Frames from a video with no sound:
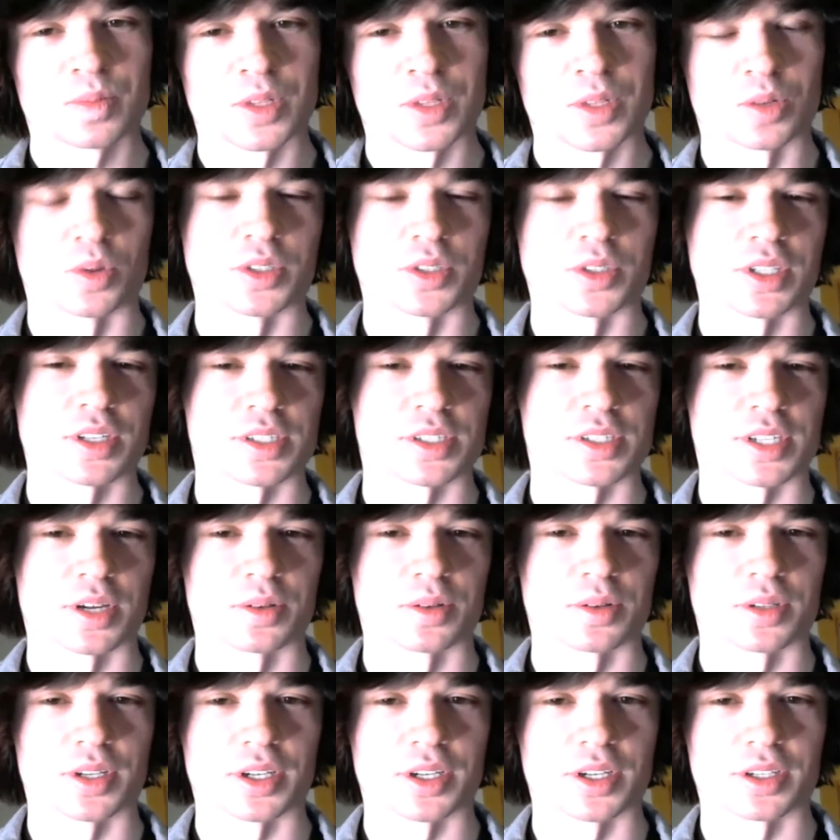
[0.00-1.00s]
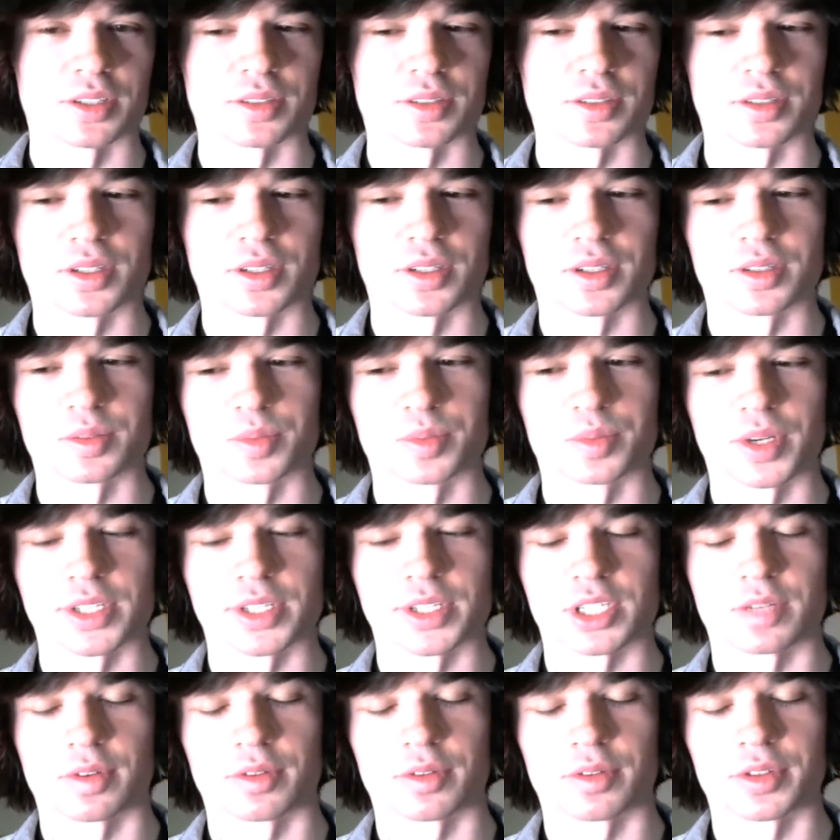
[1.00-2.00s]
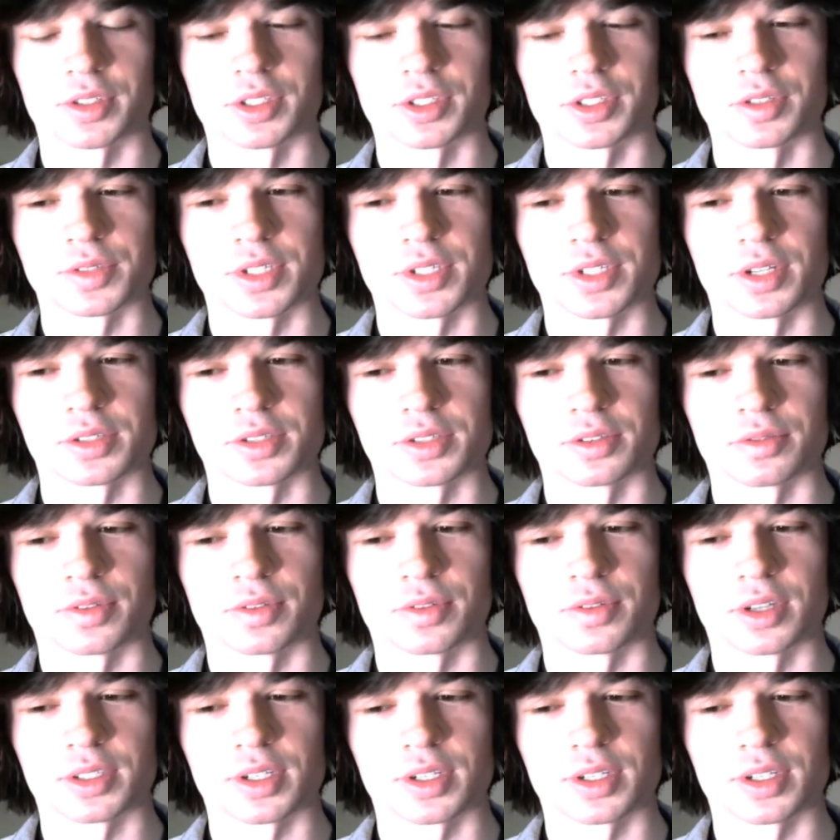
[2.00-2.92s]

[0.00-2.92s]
Well, it does sound like, based off everything you've said so far,